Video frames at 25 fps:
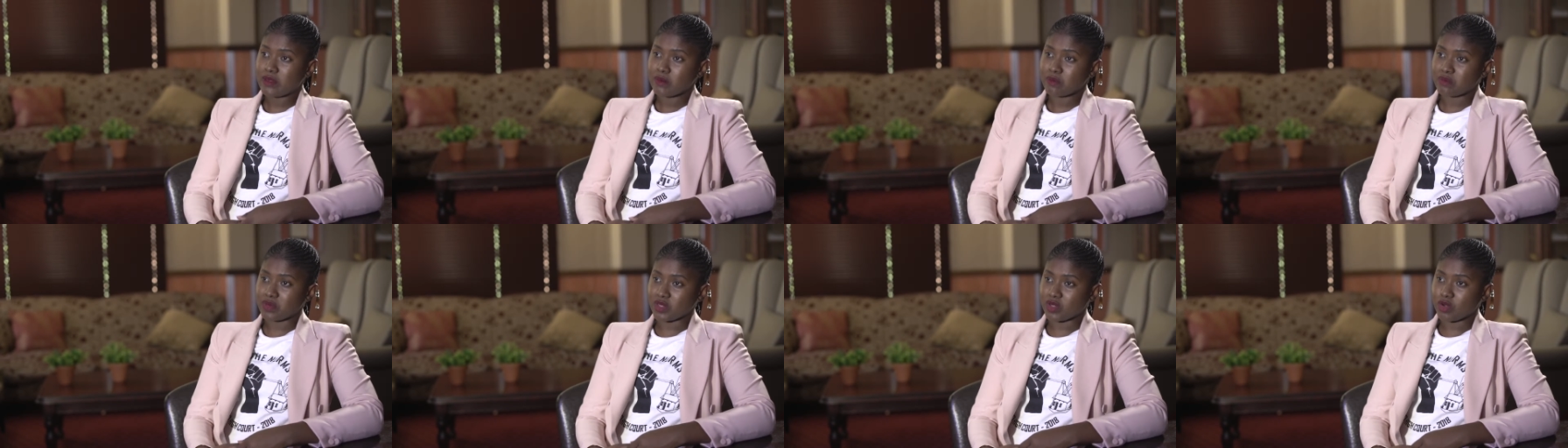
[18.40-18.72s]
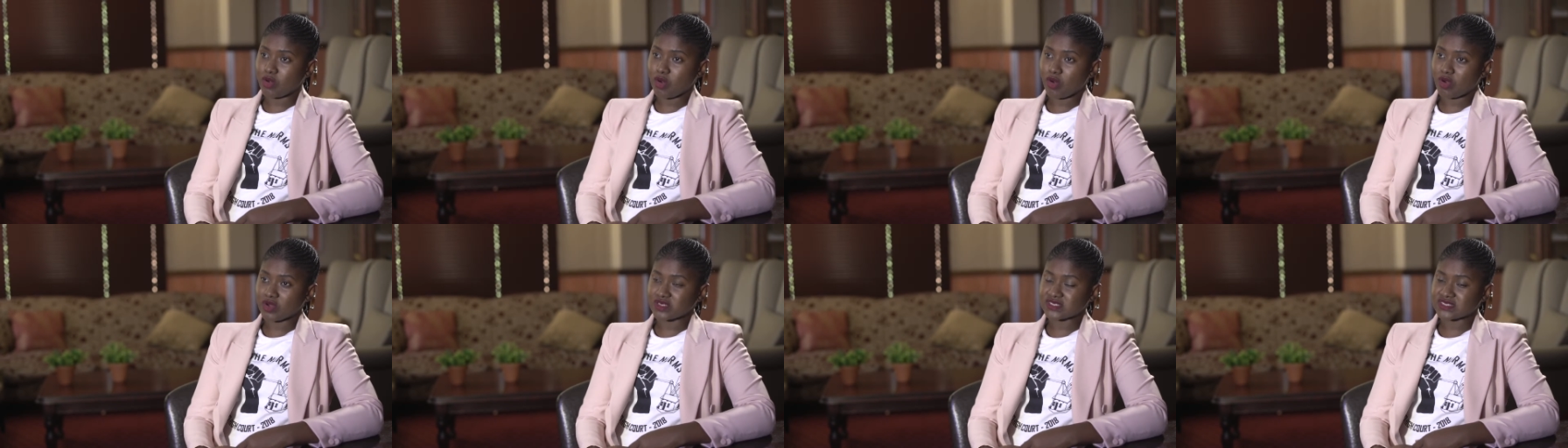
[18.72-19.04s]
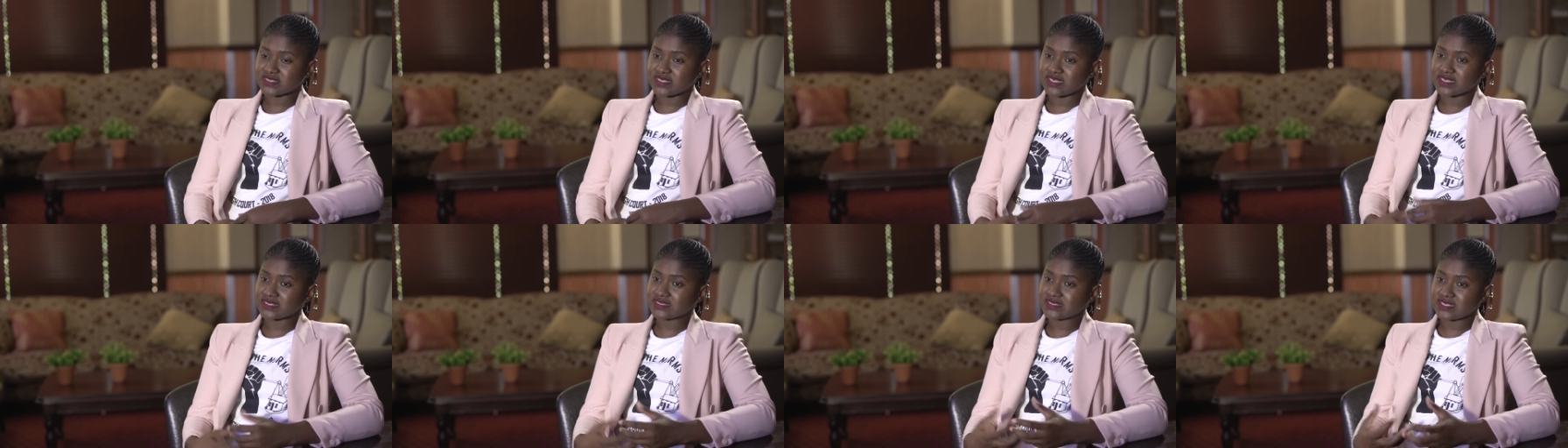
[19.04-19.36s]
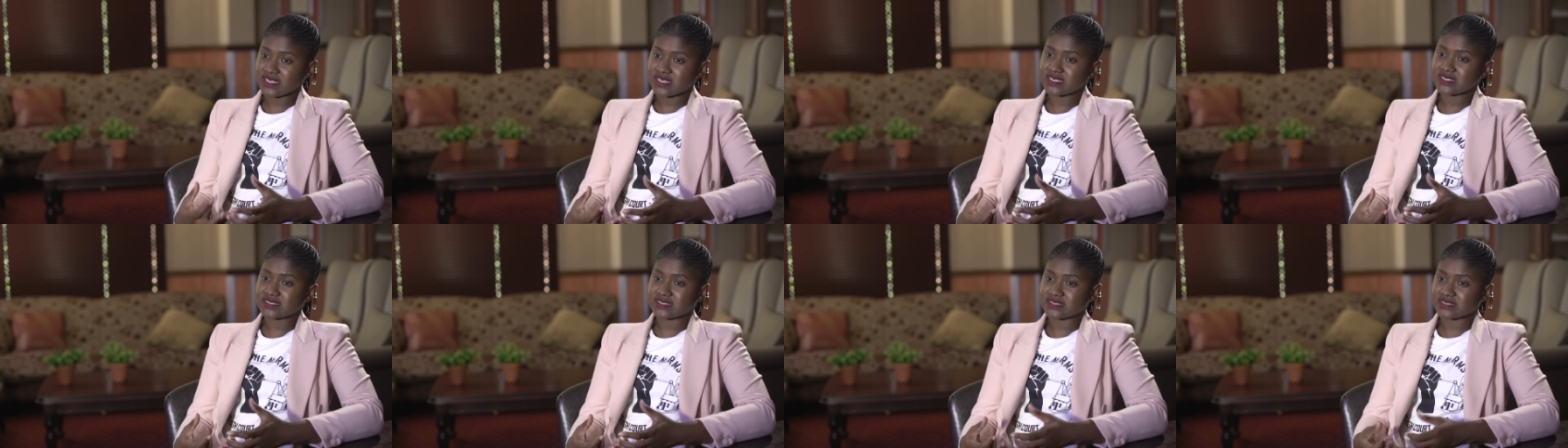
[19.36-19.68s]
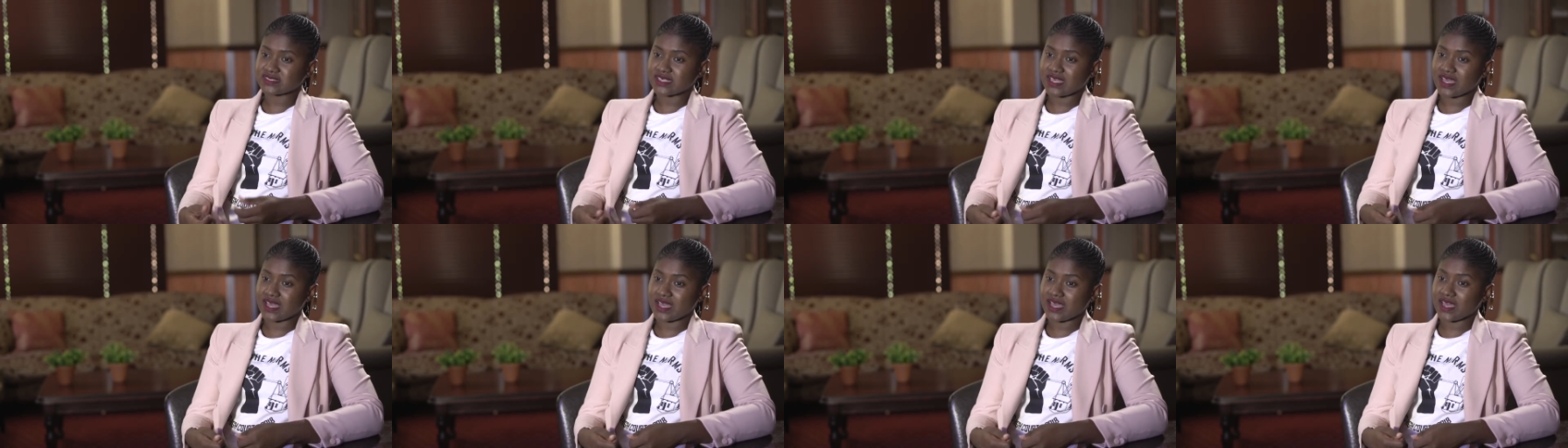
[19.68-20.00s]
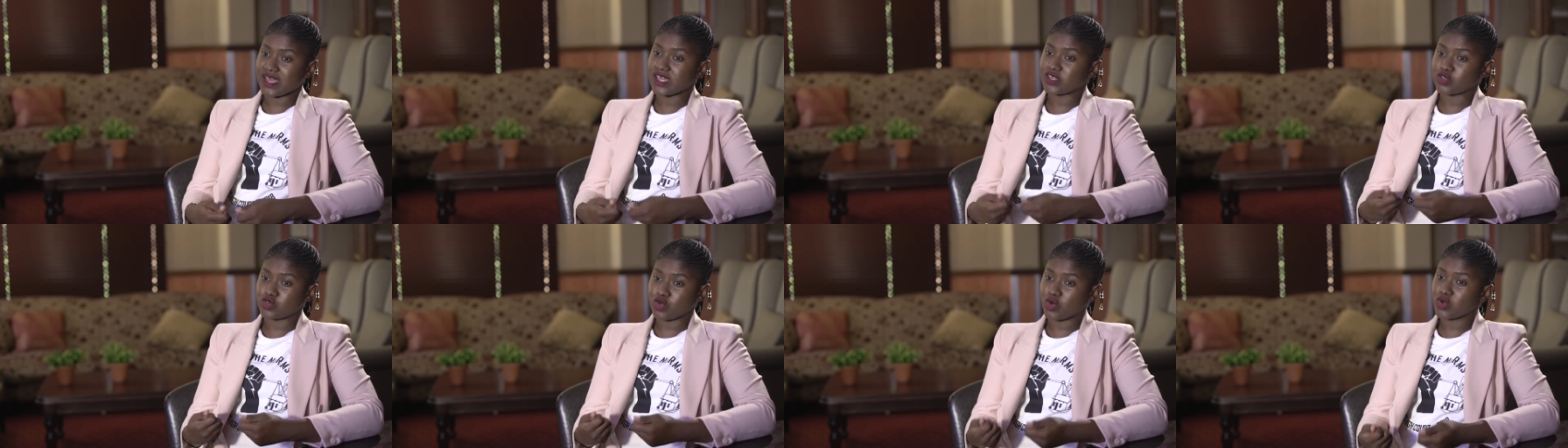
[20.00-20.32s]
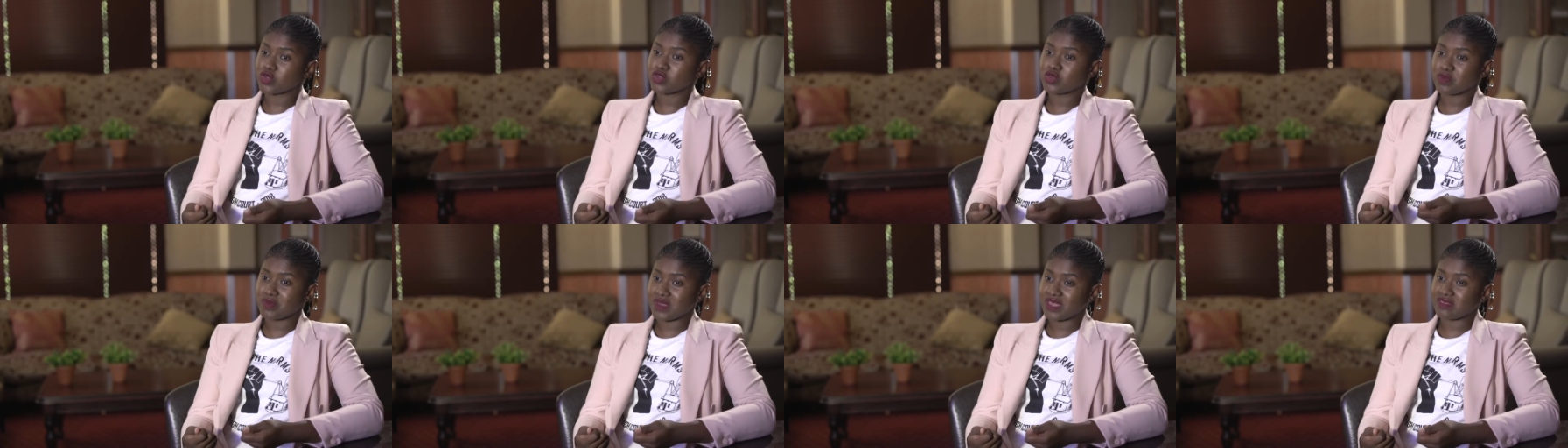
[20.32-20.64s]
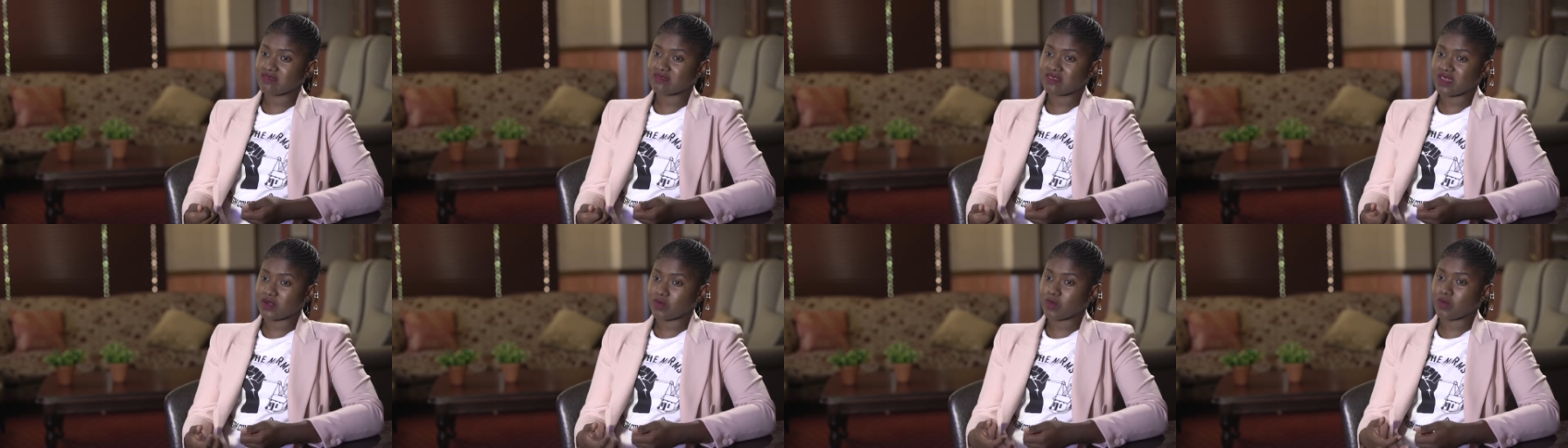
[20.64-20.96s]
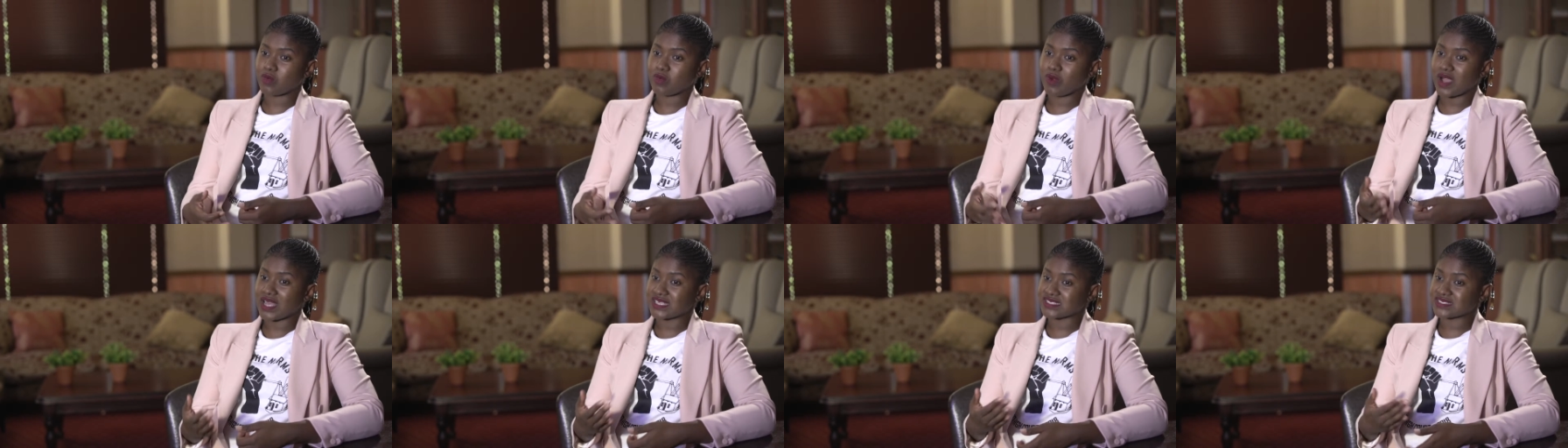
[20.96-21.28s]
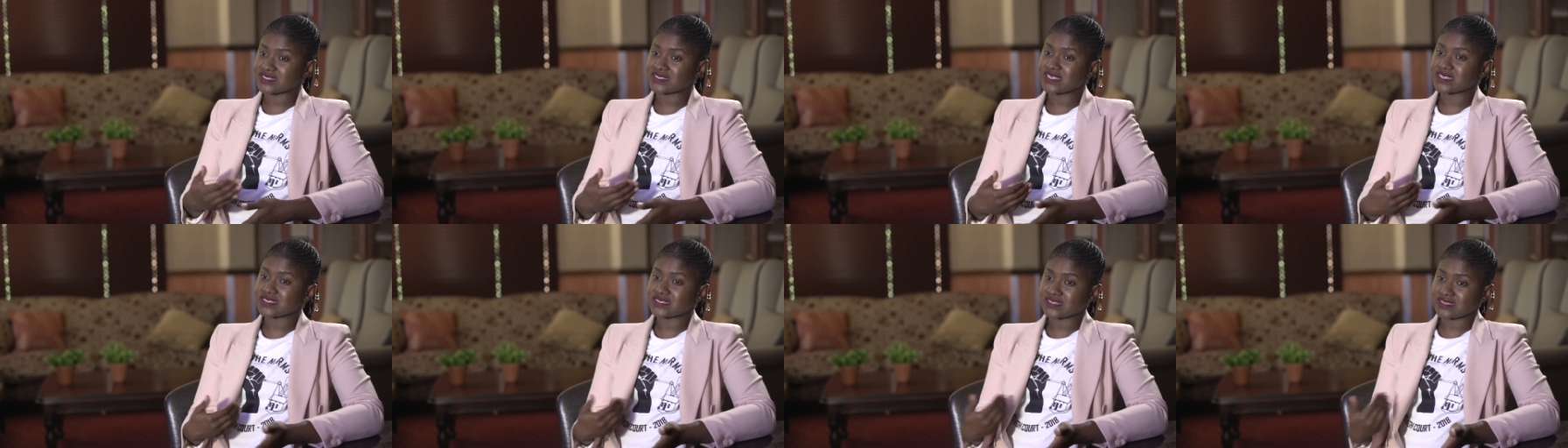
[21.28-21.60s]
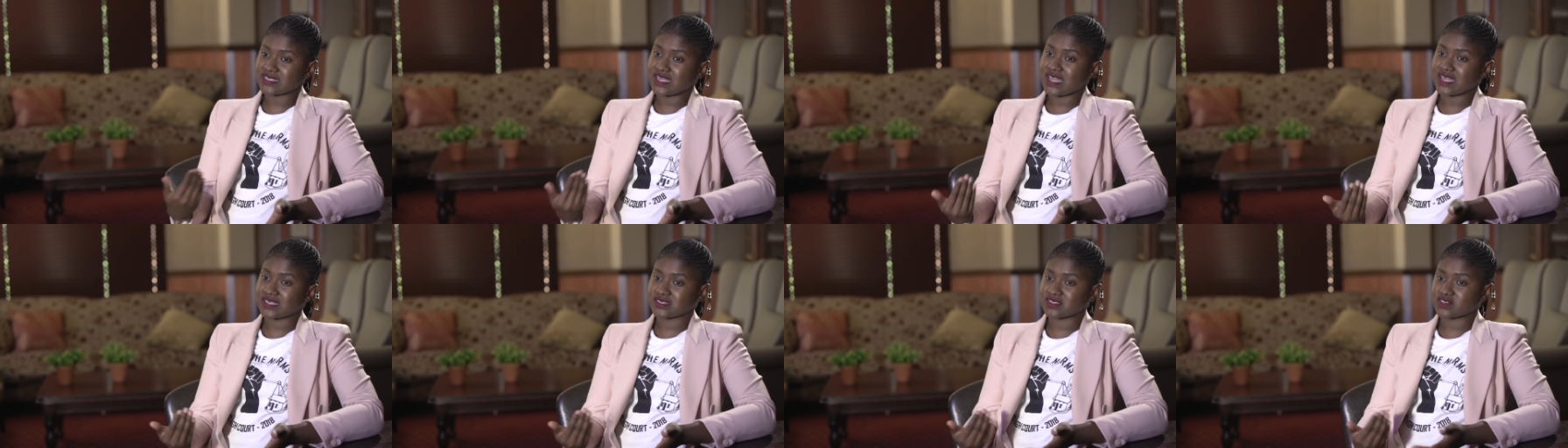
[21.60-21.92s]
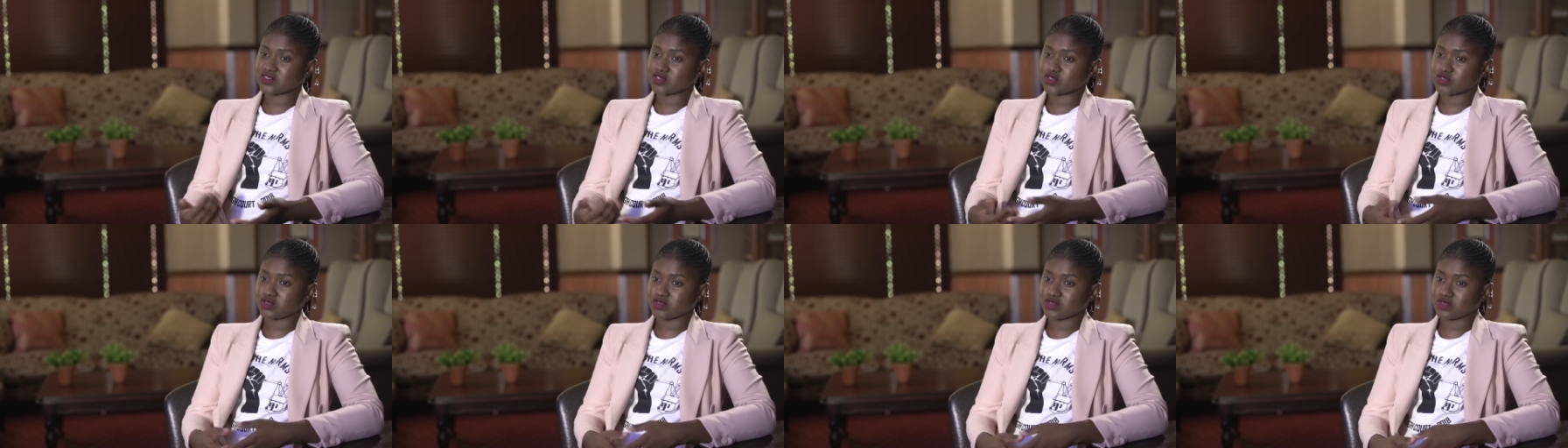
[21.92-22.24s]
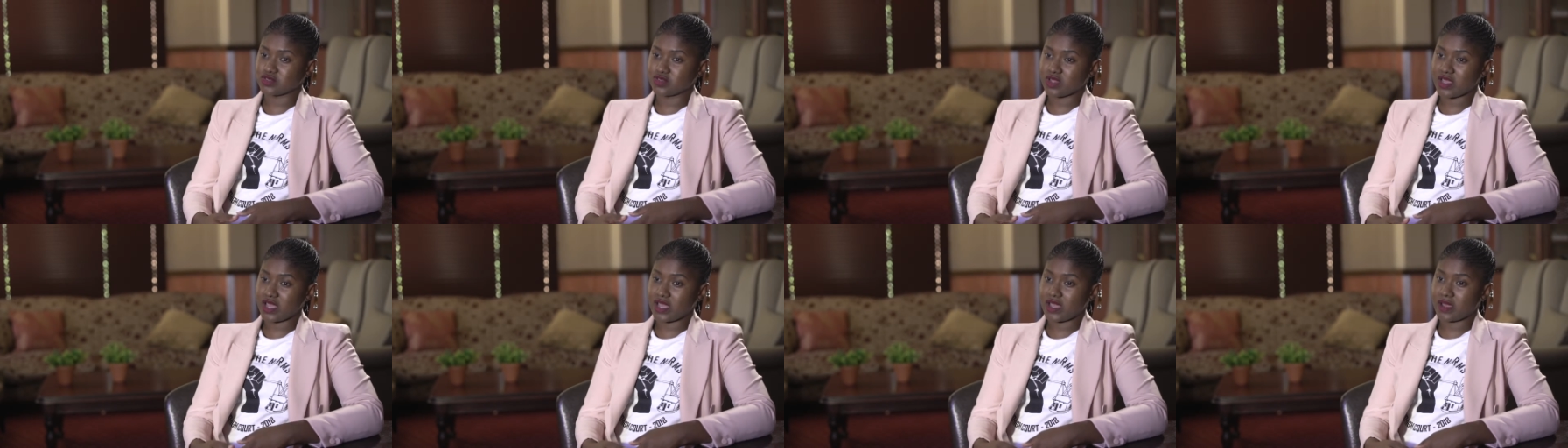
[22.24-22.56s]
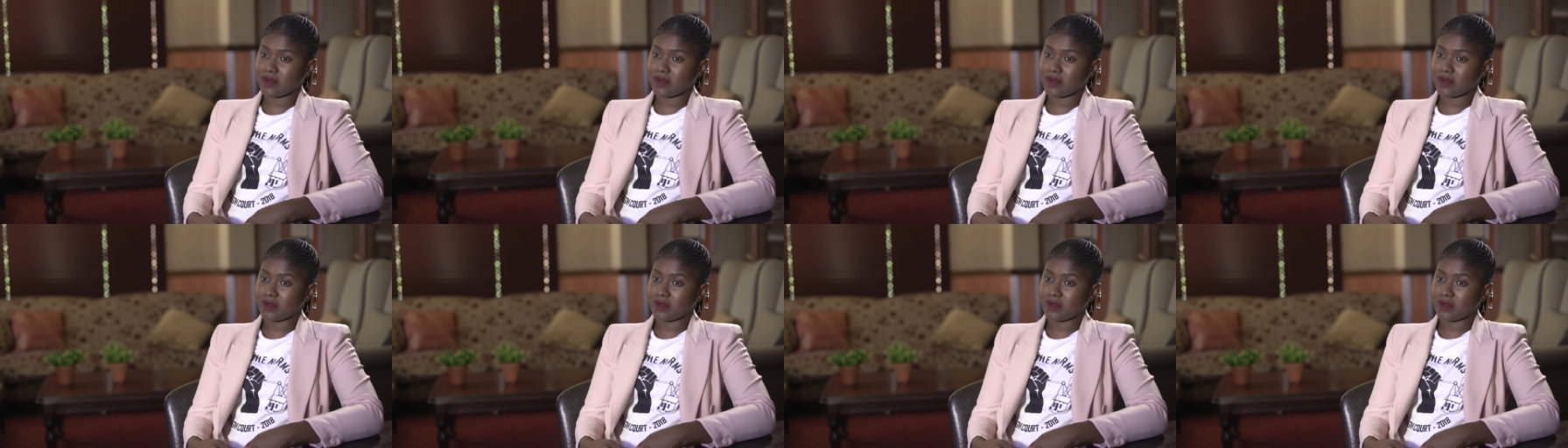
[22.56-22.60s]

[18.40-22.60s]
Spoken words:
because this is a document that will assist us to